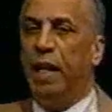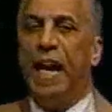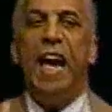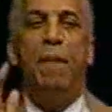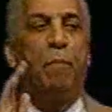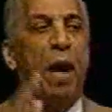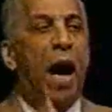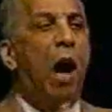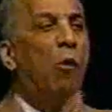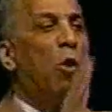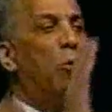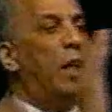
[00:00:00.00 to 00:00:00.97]
A
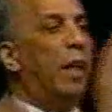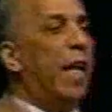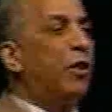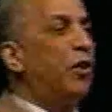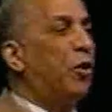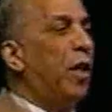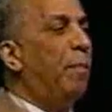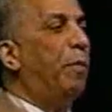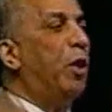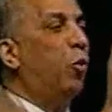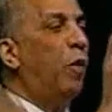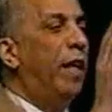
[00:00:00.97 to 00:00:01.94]
power relationship
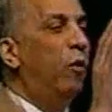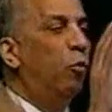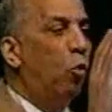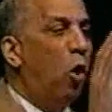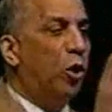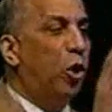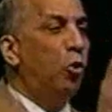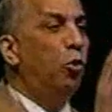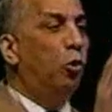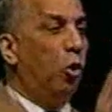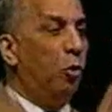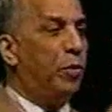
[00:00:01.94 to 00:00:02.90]
between two
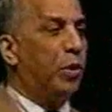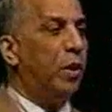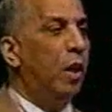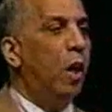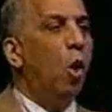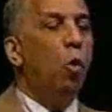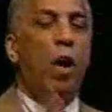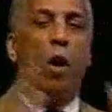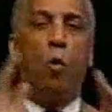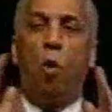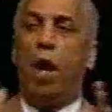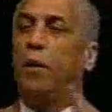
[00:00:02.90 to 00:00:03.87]
groups where
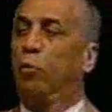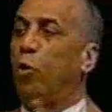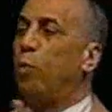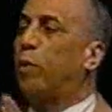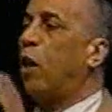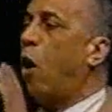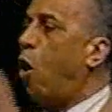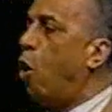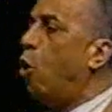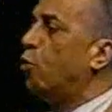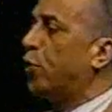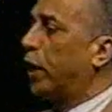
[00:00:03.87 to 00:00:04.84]
one group
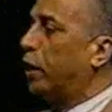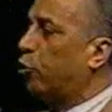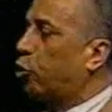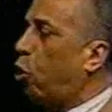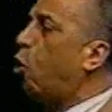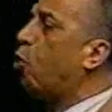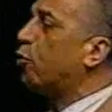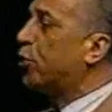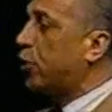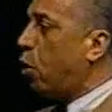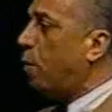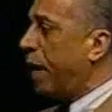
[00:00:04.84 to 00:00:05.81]
owns and controls
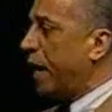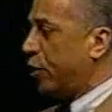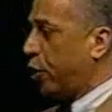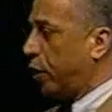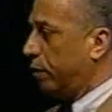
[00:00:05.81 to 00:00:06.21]
so much